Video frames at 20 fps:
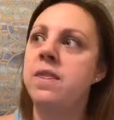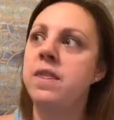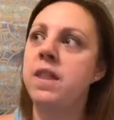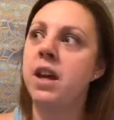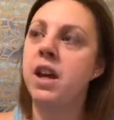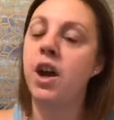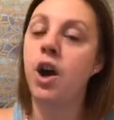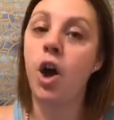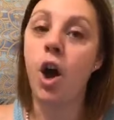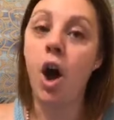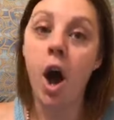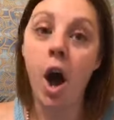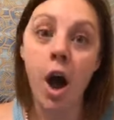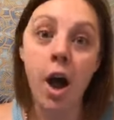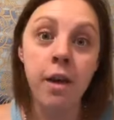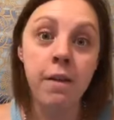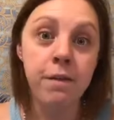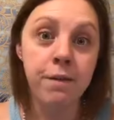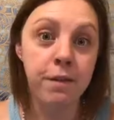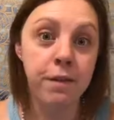The
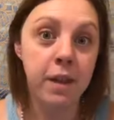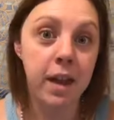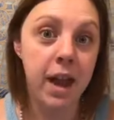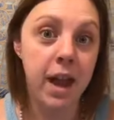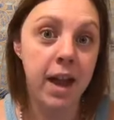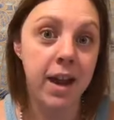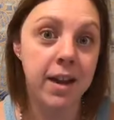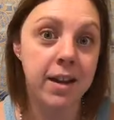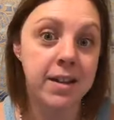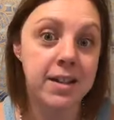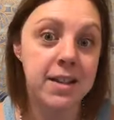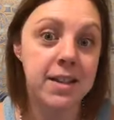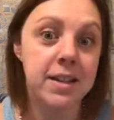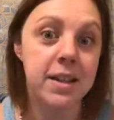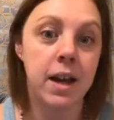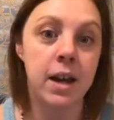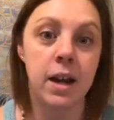conflicts,